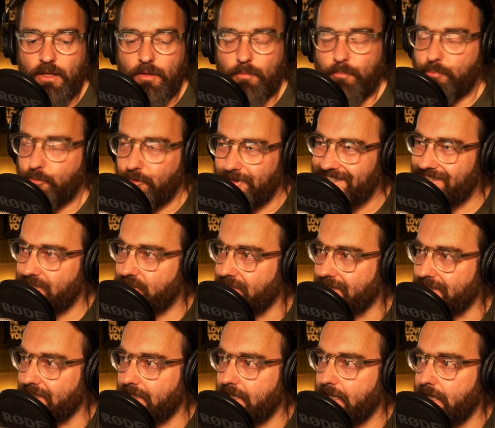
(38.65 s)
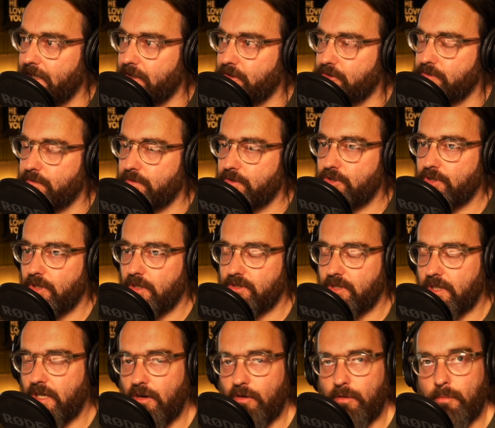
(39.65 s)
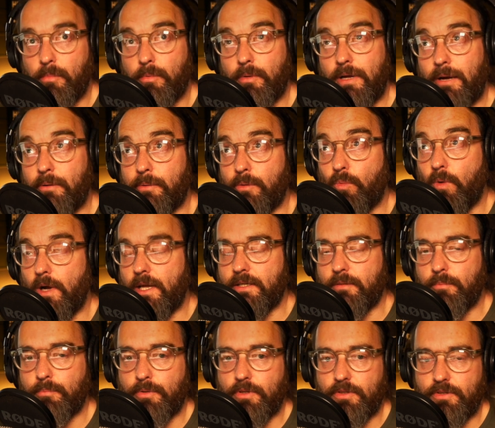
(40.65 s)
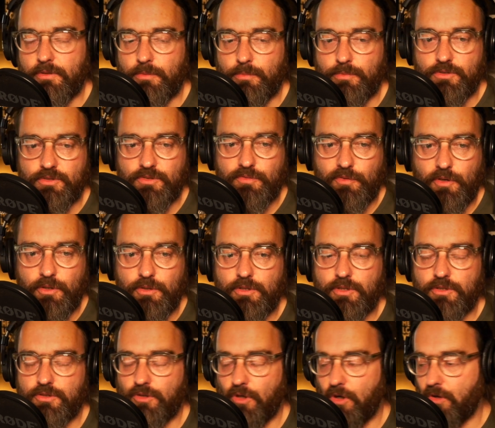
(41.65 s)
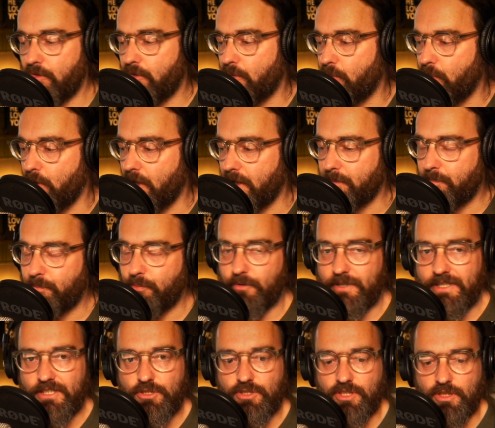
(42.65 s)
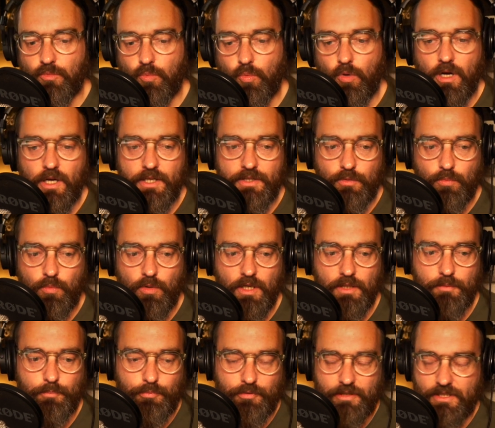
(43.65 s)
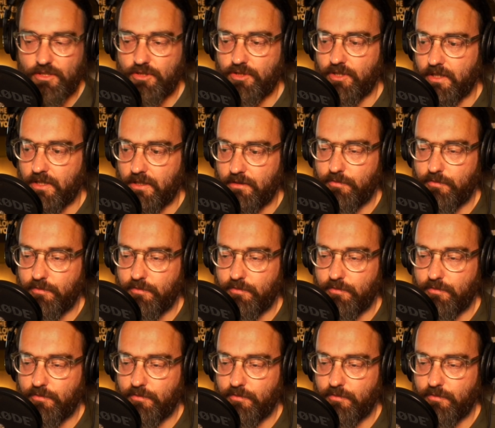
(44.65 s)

breaching the chaos of the church. I can't remember how it went, but there was focus on the word breaching, why the word breaching.